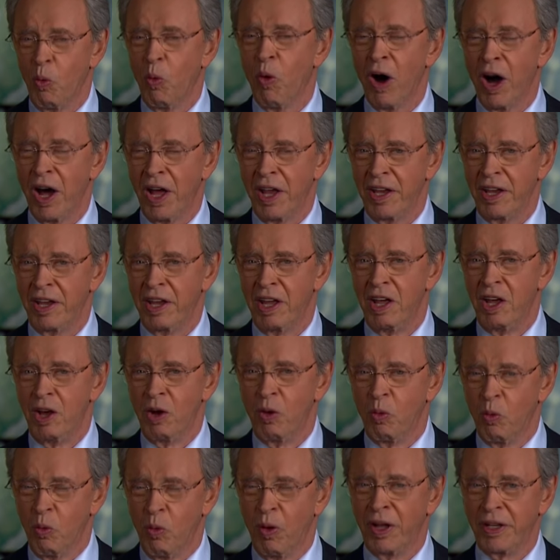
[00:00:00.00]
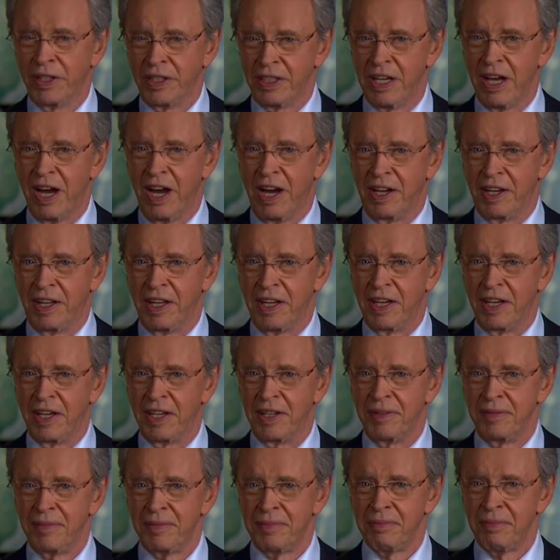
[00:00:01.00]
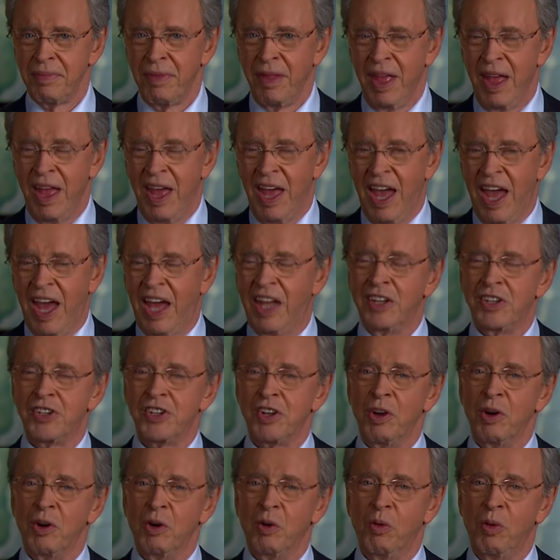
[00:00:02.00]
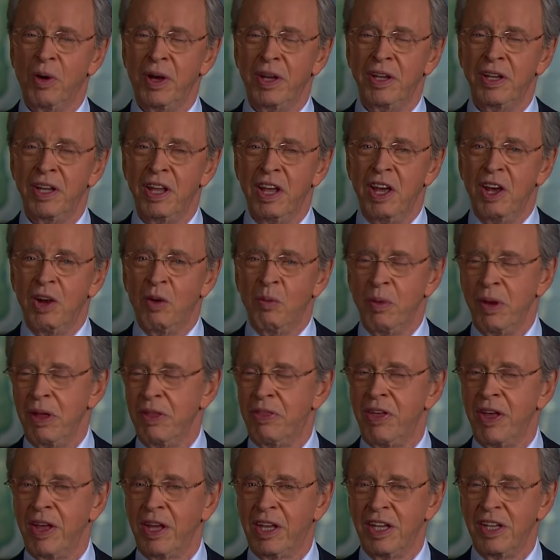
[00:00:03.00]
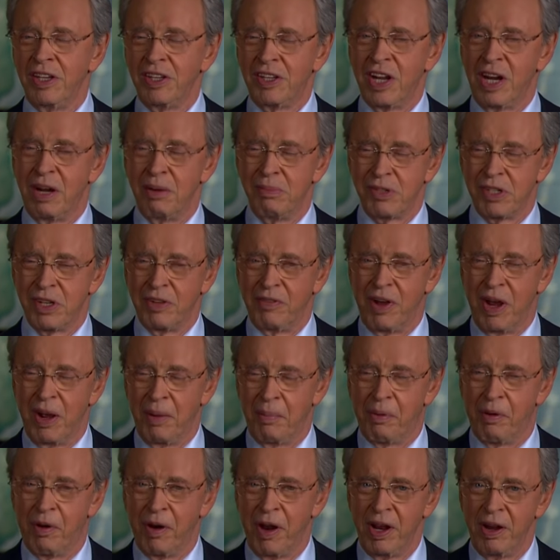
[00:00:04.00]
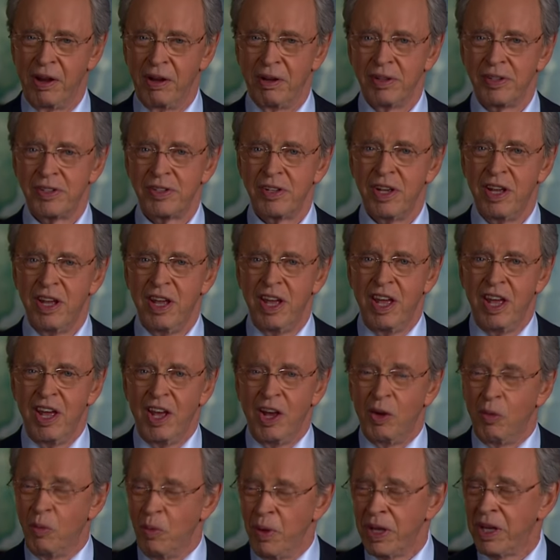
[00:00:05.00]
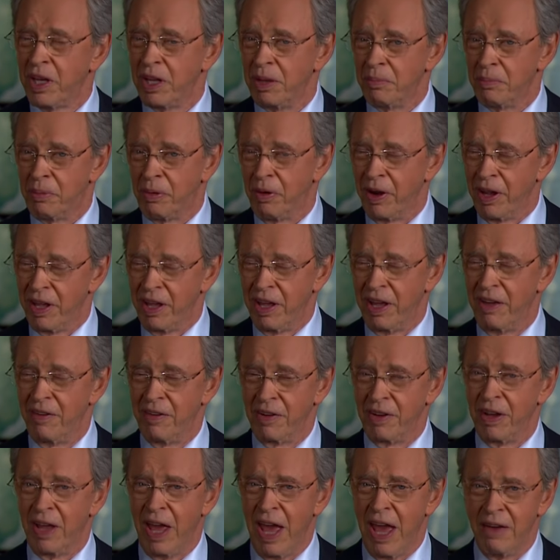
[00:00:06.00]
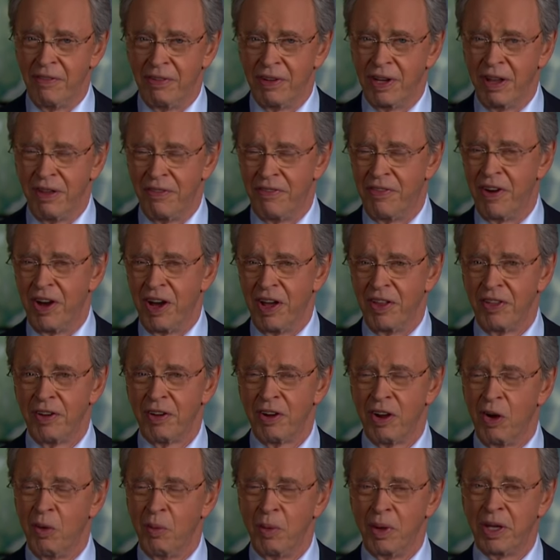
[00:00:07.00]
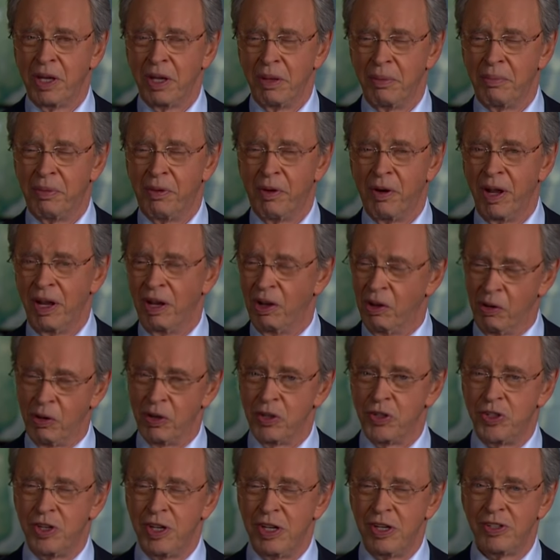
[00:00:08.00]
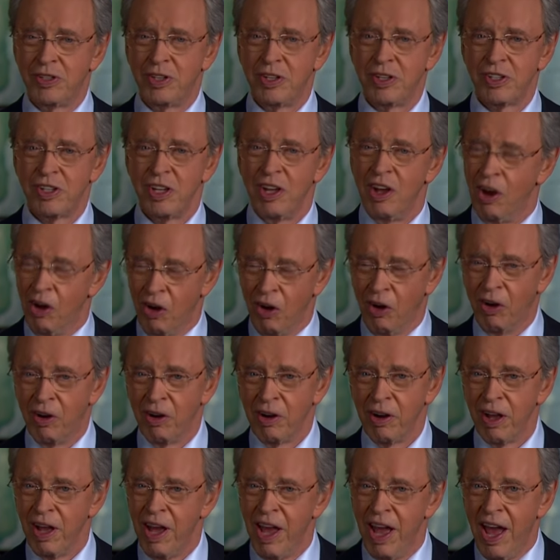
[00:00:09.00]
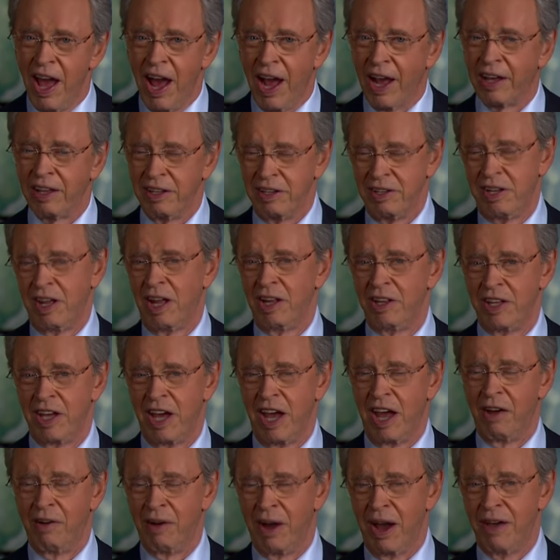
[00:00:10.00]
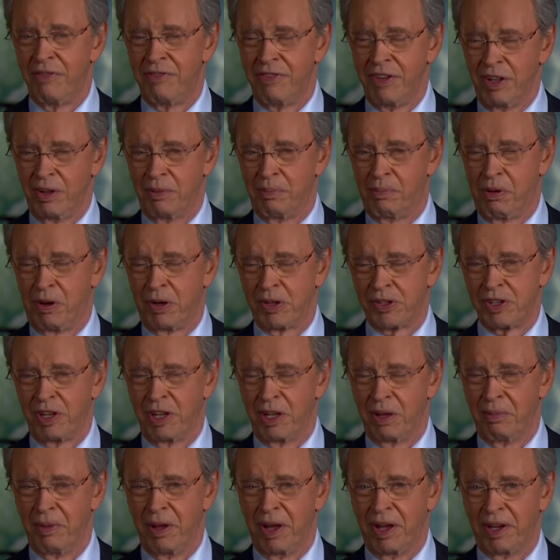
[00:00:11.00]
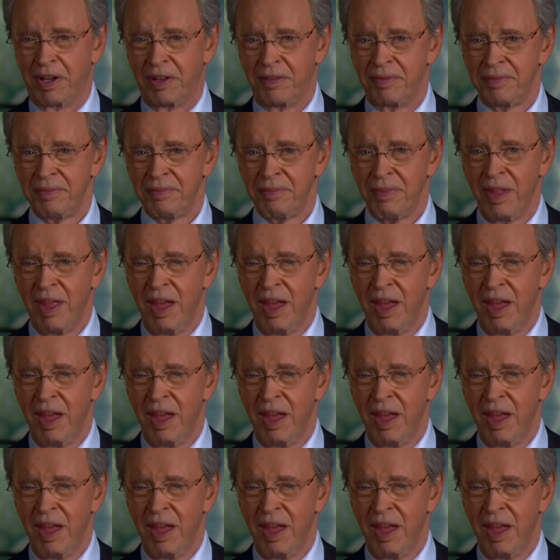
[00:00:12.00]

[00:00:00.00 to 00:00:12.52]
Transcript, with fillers: one Godhead. And so when we think in terms of our prayers, we can pray Heavenly Father, or we can pray Lord Jesus, or I can tell you how I feel personally about it.